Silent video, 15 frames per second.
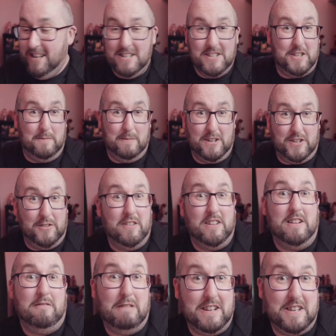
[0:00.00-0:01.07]
So much so
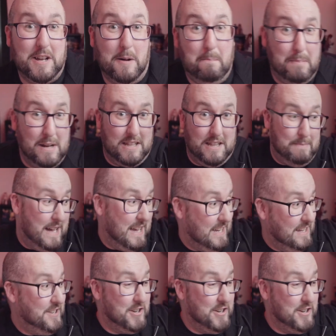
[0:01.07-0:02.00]
that I went up, picked the bag, and